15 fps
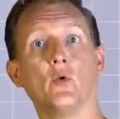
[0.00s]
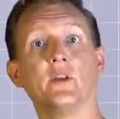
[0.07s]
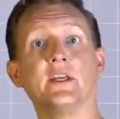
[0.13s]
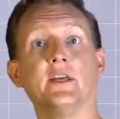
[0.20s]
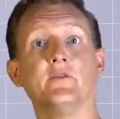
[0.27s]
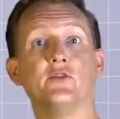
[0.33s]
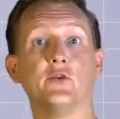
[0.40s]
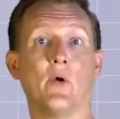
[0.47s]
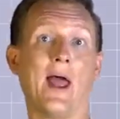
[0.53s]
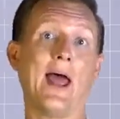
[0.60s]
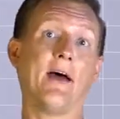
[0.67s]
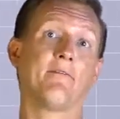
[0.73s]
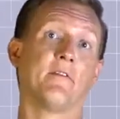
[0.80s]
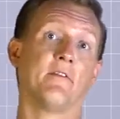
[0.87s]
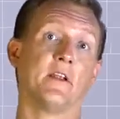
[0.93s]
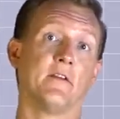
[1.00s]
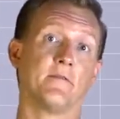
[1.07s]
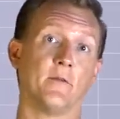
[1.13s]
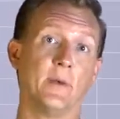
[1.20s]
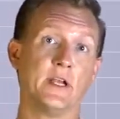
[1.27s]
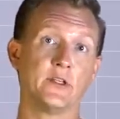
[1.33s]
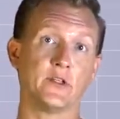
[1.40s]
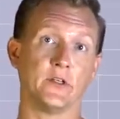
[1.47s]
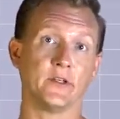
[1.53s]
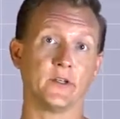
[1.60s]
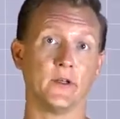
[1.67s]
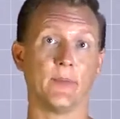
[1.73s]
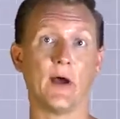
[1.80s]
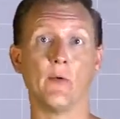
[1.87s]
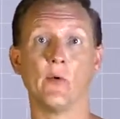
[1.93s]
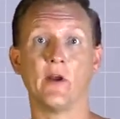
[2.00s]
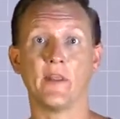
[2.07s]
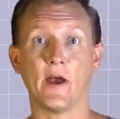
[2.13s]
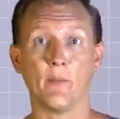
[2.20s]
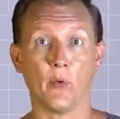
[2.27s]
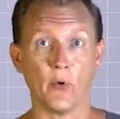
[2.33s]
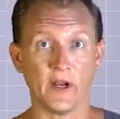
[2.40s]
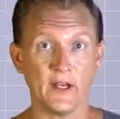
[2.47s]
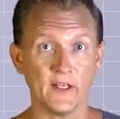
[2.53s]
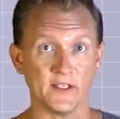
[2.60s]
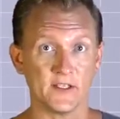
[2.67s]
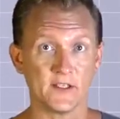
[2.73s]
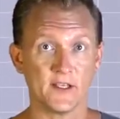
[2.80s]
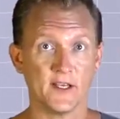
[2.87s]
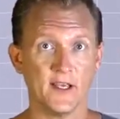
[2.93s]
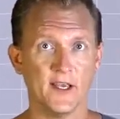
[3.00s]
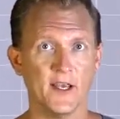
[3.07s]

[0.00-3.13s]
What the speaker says: only gives you half of the information about where that point is.